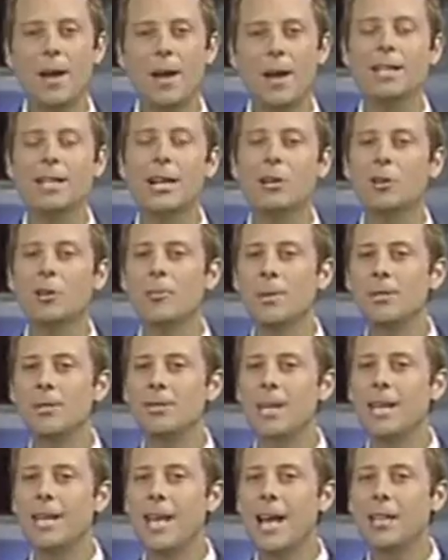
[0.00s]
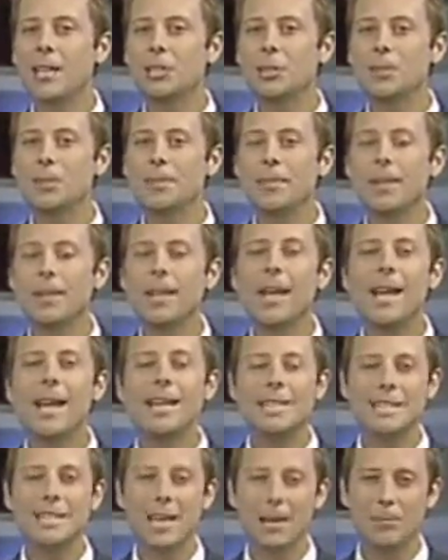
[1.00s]
our community calendar
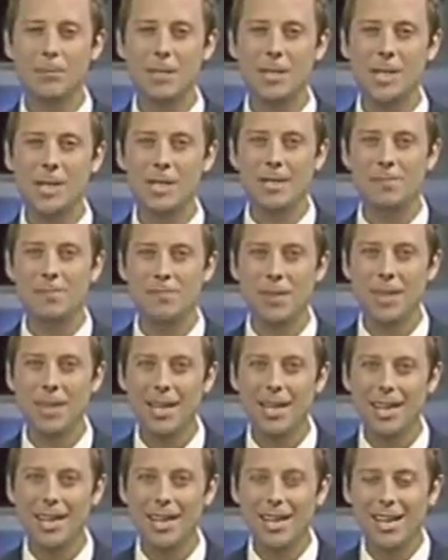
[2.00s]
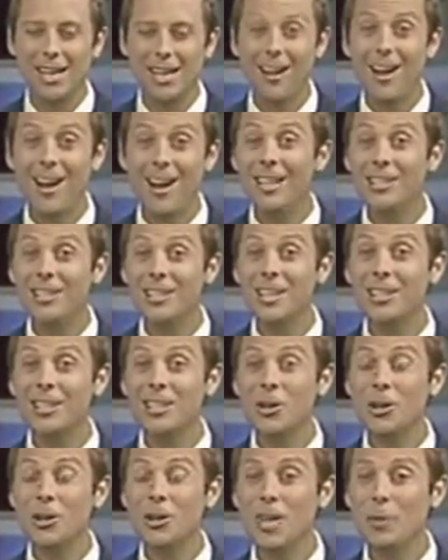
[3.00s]
anytime you need it. All right, let's get
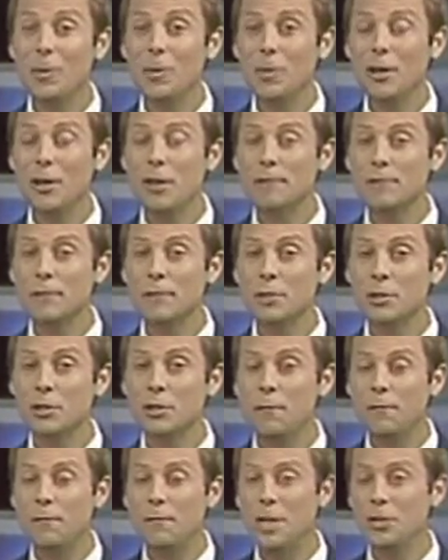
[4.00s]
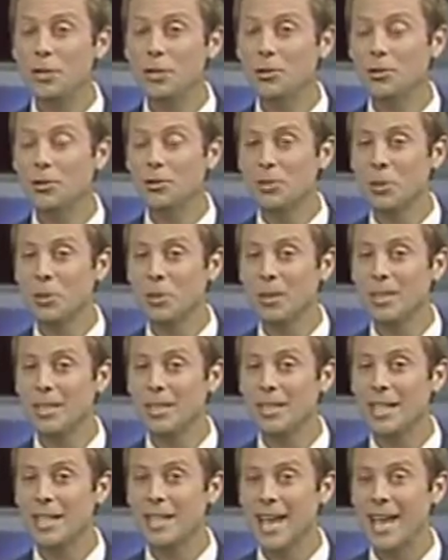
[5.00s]
cooking with our first feature story
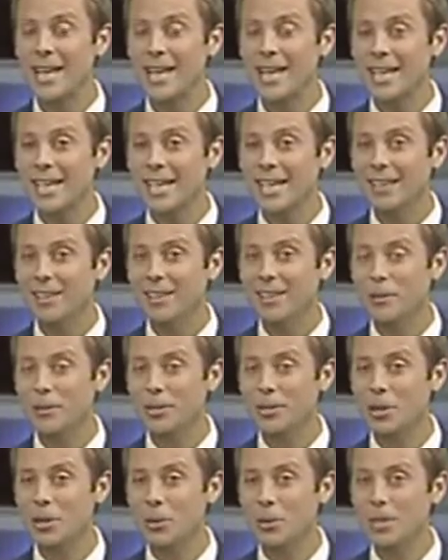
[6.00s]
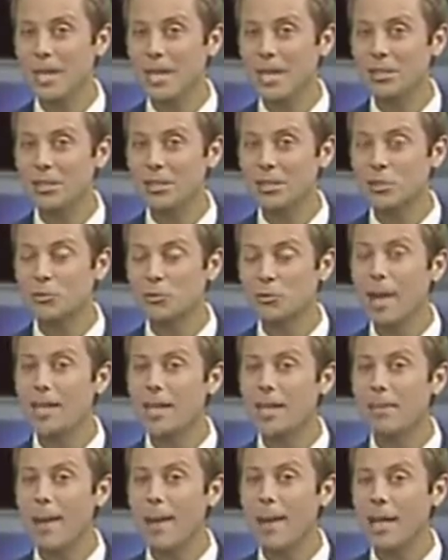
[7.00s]
tonight. There is no need to strike a
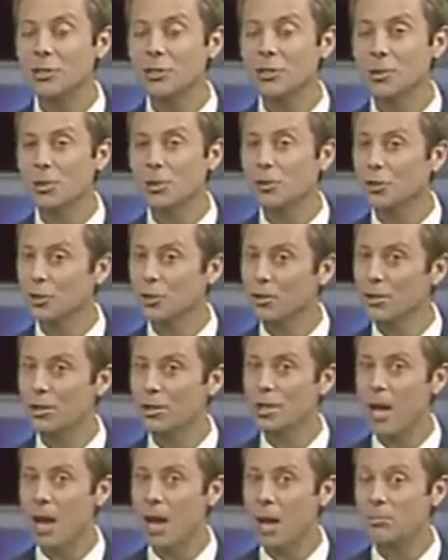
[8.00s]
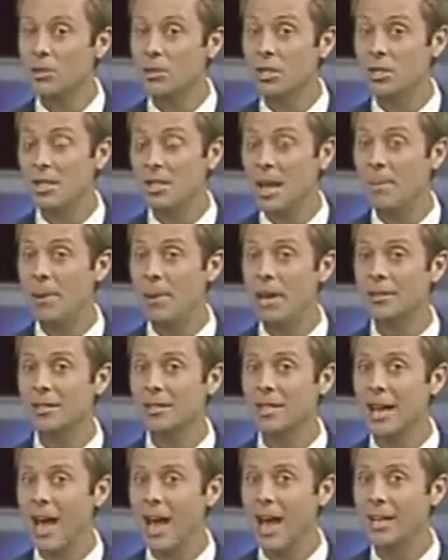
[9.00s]
match or turn a knob. Just step
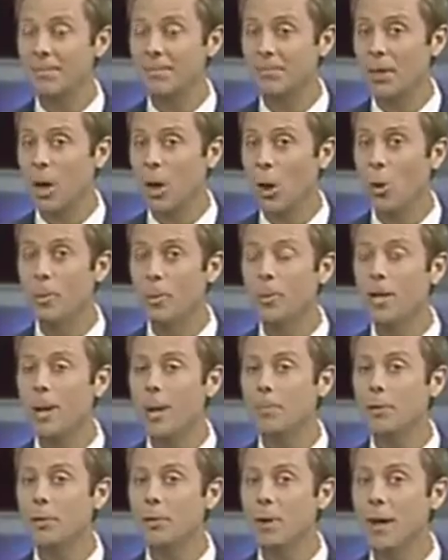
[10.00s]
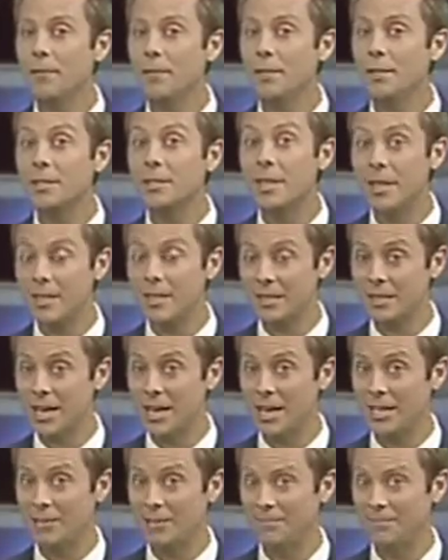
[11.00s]
outside and open up your oven to the sun.